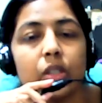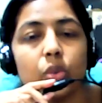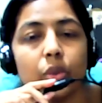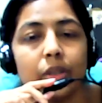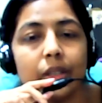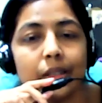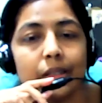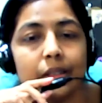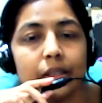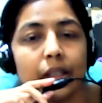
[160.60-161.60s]
So
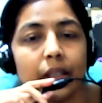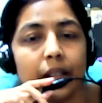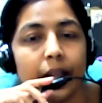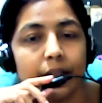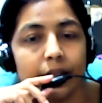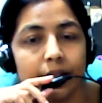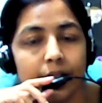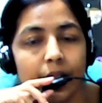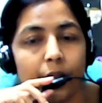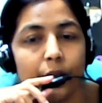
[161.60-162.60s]
thus, rather
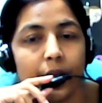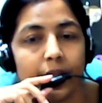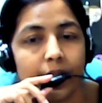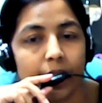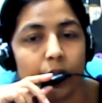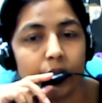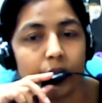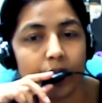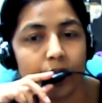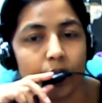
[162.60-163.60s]
than affecting
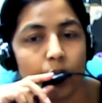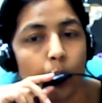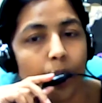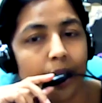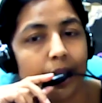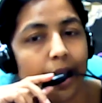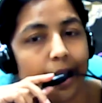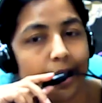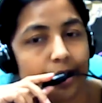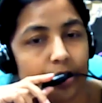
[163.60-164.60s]
just one
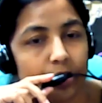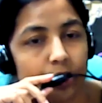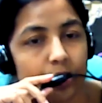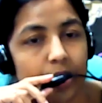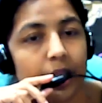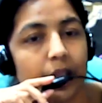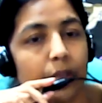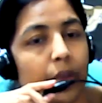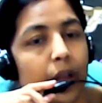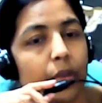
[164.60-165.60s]
characteristic, the
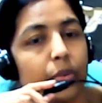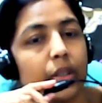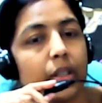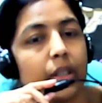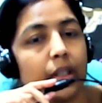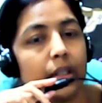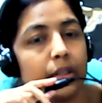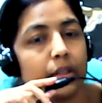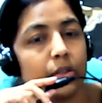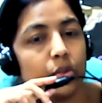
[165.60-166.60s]
flower
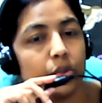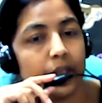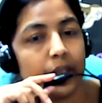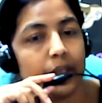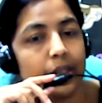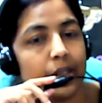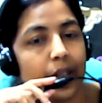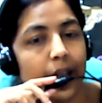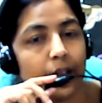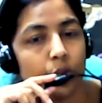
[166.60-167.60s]
color change
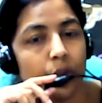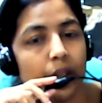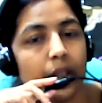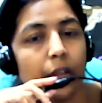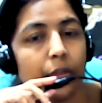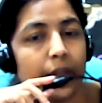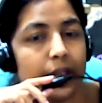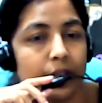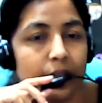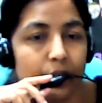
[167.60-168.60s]
actually
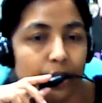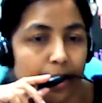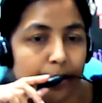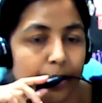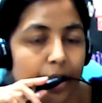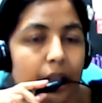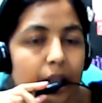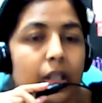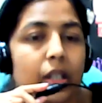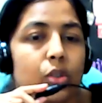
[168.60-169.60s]
affects the shape.
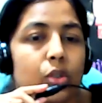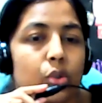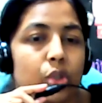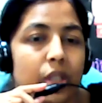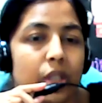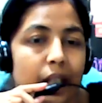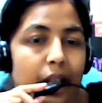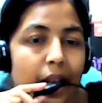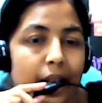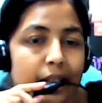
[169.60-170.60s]
So gene
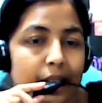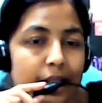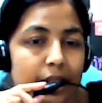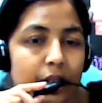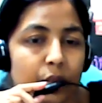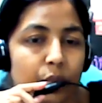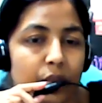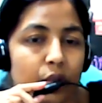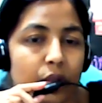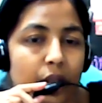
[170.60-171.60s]
like this,
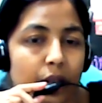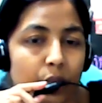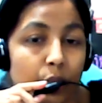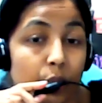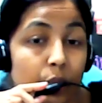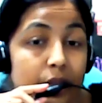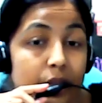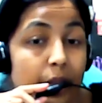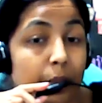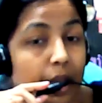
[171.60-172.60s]
which controls
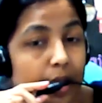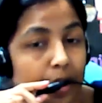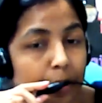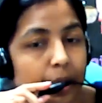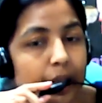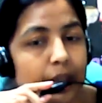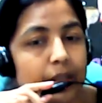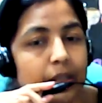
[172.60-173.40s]
the multiple